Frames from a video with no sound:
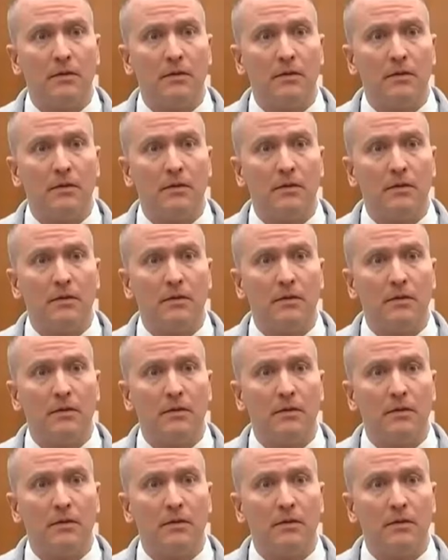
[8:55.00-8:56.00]

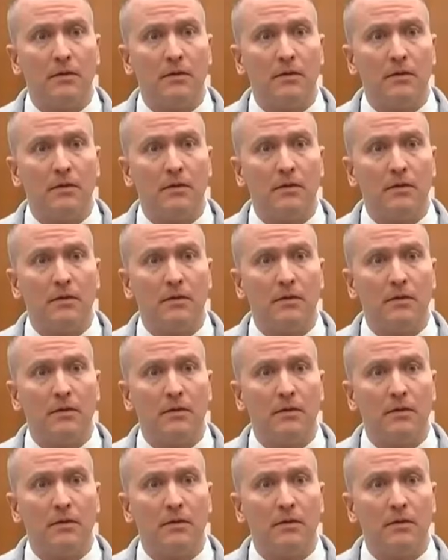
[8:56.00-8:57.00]

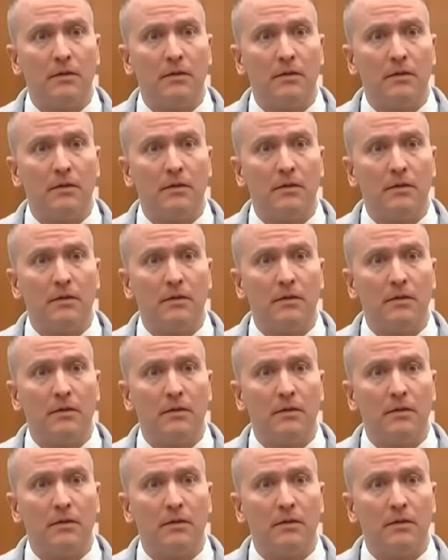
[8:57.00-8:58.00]

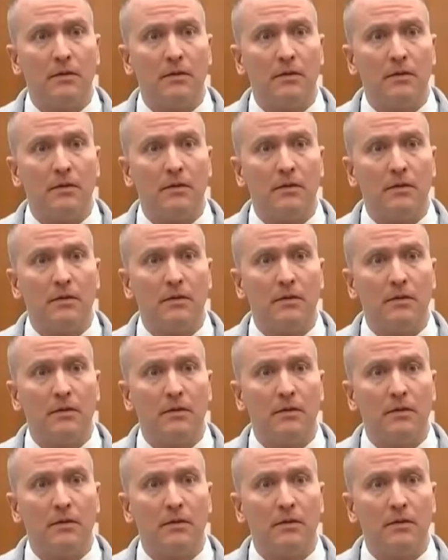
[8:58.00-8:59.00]

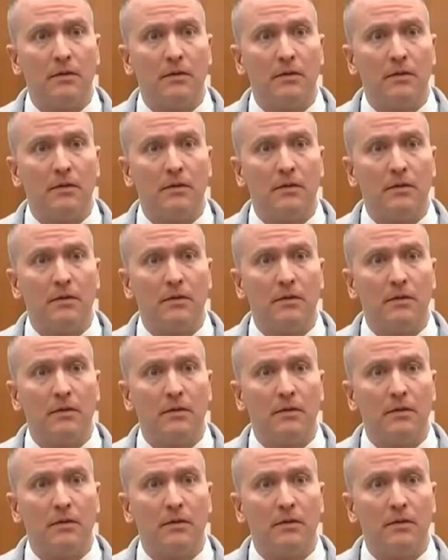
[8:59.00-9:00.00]

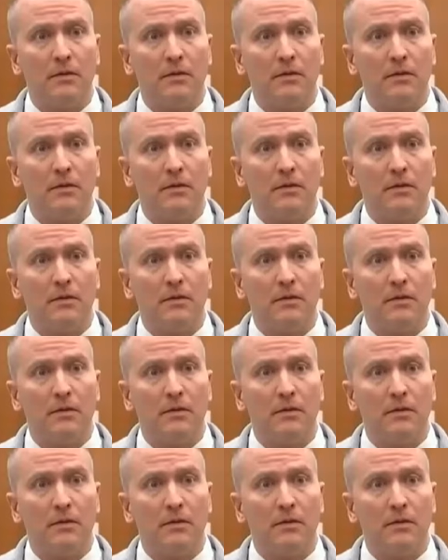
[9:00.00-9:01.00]

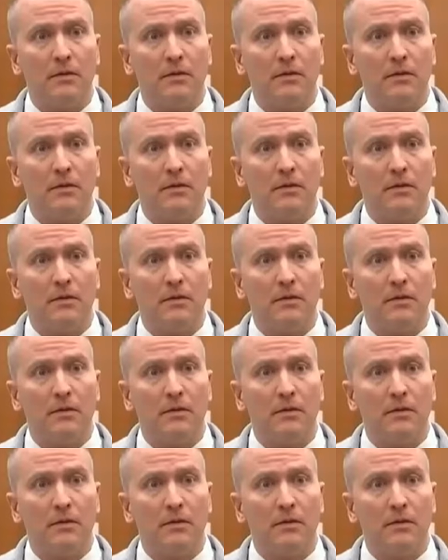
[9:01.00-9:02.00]

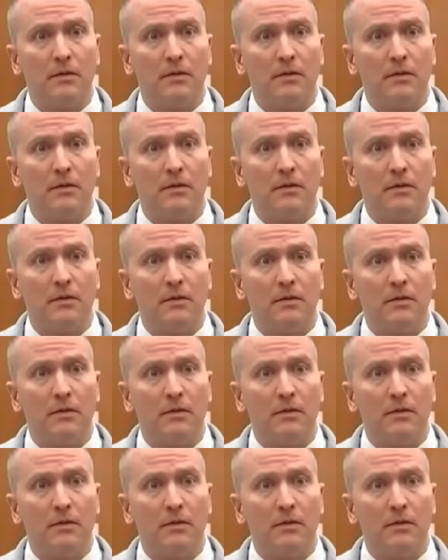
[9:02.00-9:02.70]
This is a still picture; no speech is visible.